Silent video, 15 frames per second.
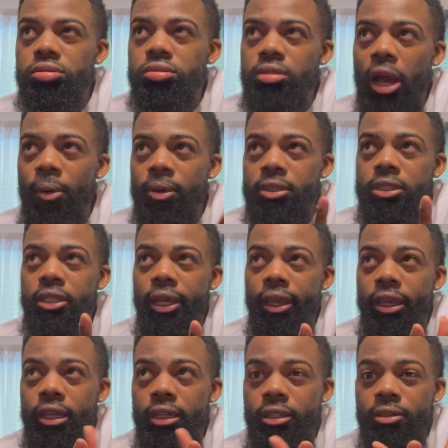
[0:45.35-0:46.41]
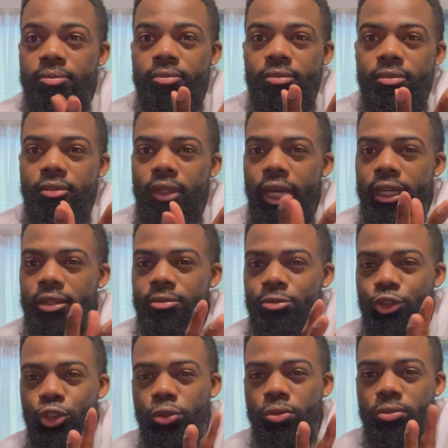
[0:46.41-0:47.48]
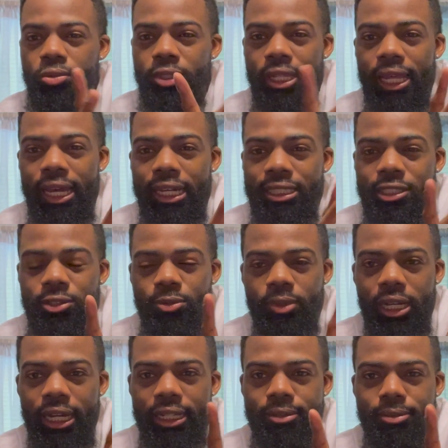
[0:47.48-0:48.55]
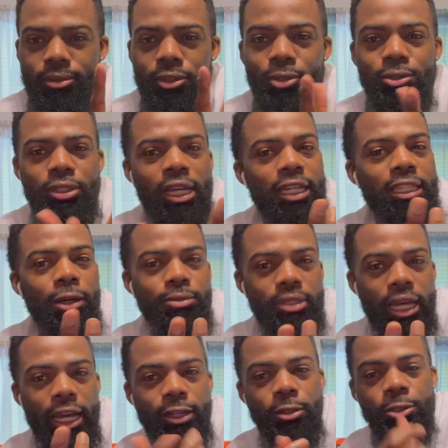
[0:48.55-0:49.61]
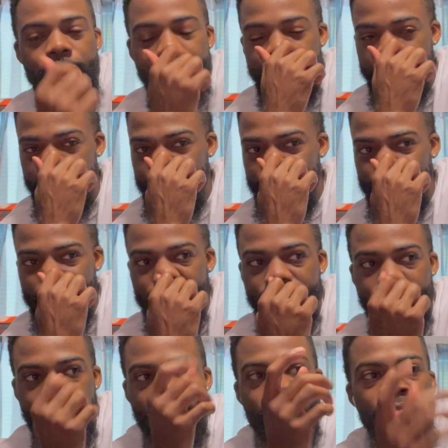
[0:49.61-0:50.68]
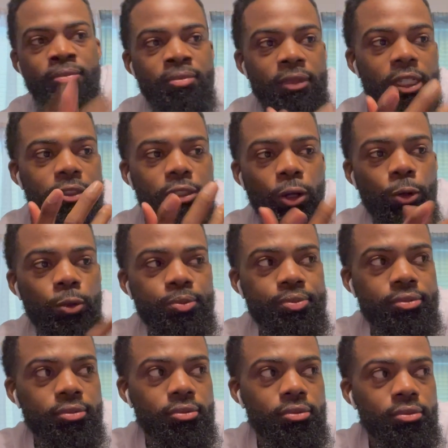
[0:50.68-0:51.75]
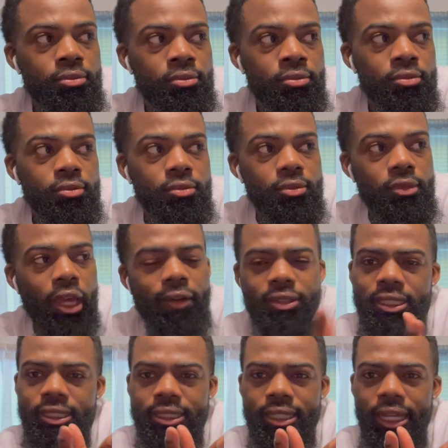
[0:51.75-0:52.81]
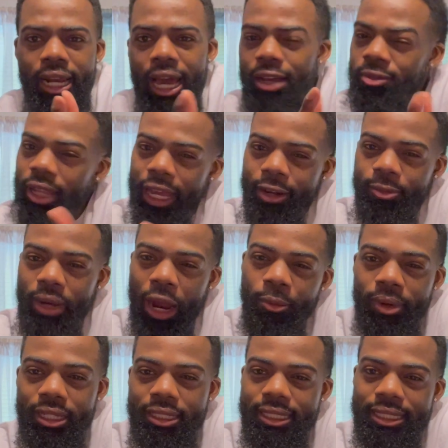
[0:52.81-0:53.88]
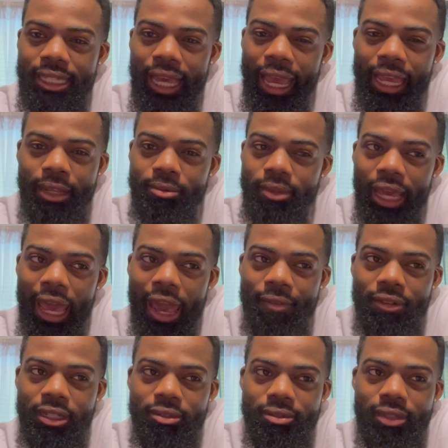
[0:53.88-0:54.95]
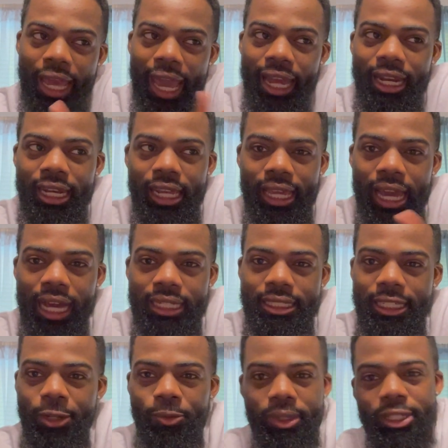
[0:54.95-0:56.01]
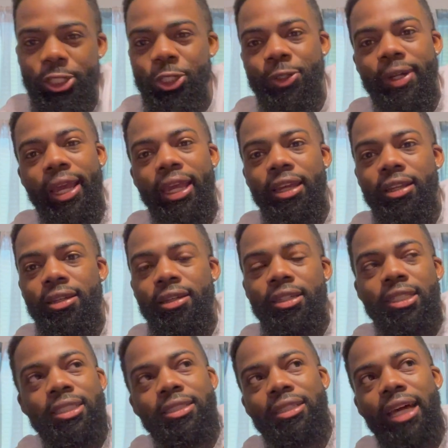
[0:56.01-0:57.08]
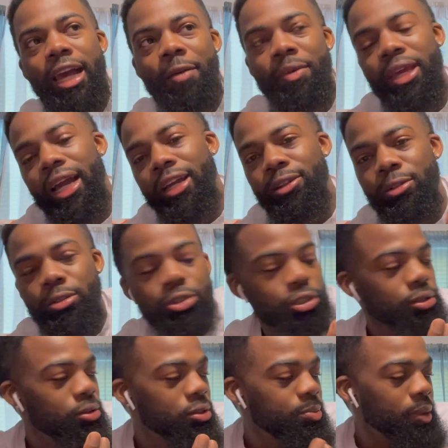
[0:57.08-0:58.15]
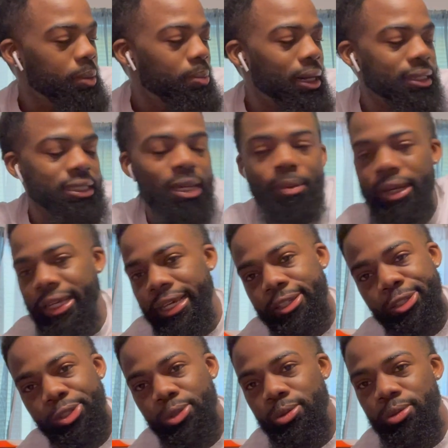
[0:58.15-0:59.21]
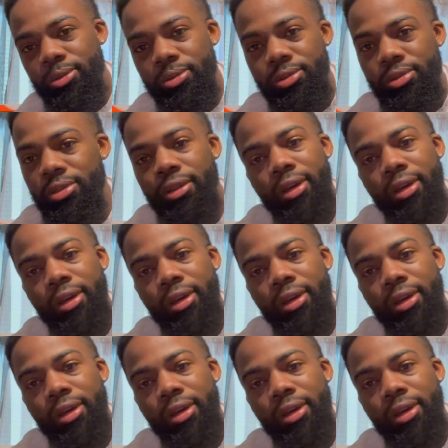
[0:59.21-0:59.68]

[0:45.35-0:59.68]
I want to say like June, July-ish, when I told you guys I was diagnosed. So ever since then, I really just haven't had any content to really create. It was like, I mean, I could do shoes, but by the time I get shoes,